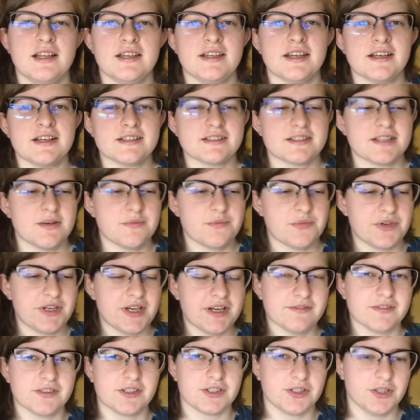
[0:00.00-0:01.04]
Next up, we
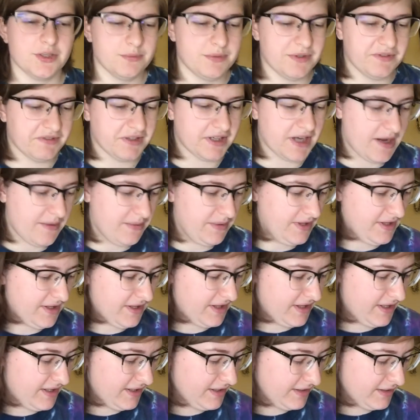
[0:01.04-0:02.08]
have a group of a couple
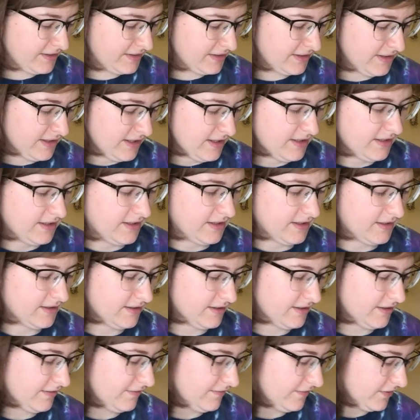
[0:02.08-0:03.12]
of things.
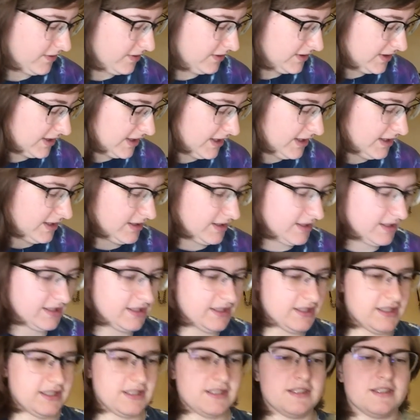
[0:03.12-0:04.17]
The first thing
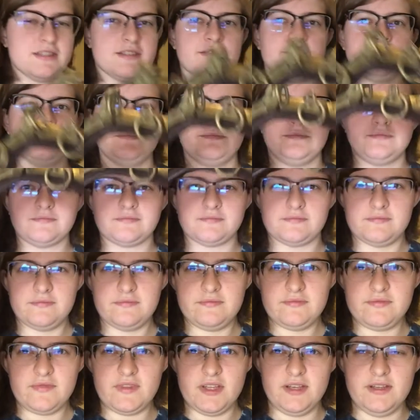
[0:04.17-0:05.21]
is
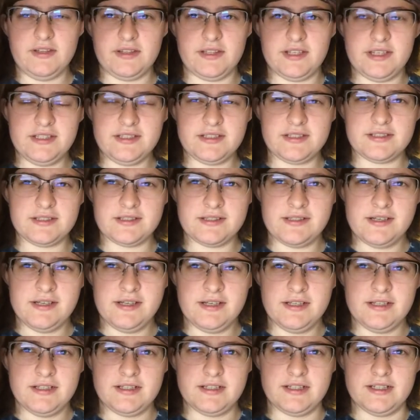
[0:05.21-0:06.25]
this.
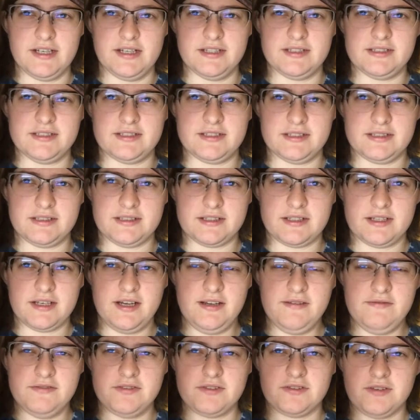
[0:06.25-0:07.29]
It's
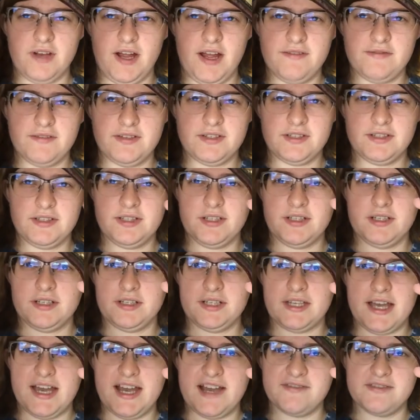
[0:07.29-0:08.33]
kind of a
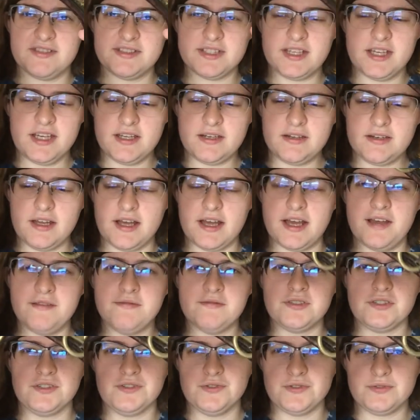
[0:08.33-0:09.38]
driving cabosan. I
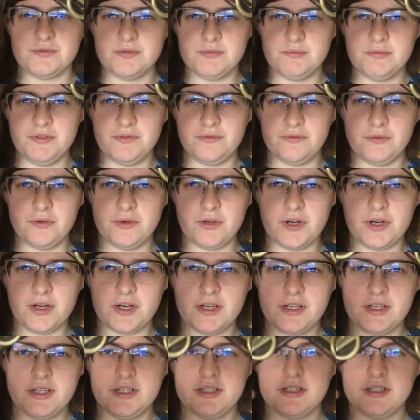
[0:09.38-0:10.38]
haven't used one before.